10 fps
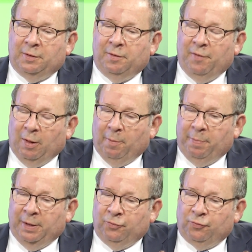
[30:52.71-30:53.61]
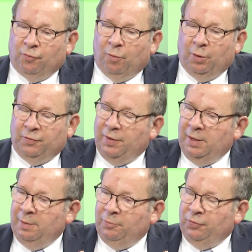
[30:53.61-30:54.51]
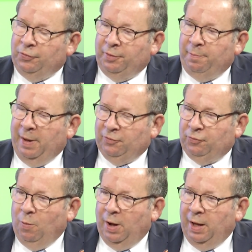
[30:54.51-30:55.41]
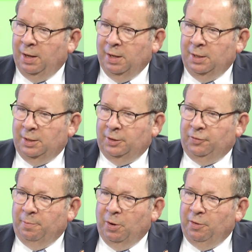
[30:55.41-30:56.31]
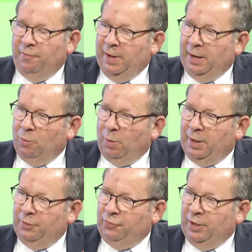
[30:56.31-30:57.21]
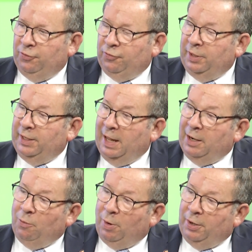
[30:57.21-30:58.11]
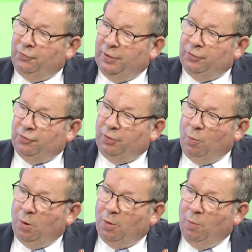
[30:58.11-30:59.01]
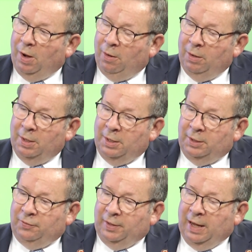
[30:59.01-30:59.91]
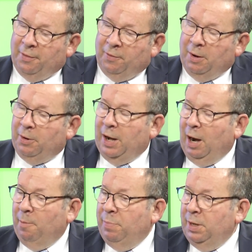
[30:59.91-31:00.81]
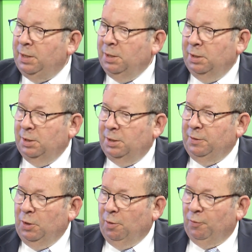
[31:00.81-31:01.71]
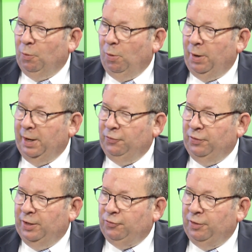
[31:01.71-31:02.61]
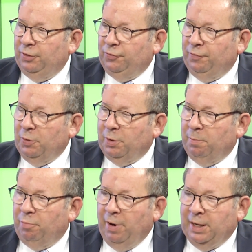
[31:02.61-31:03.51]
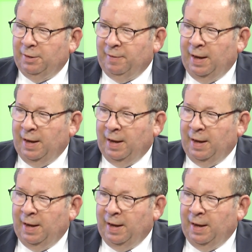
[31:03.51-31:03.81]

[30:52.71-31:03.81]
developing strong teams is the best way to motivate an organization, to get an organization to work well together. I don't care how big the overall organization is. If you can break it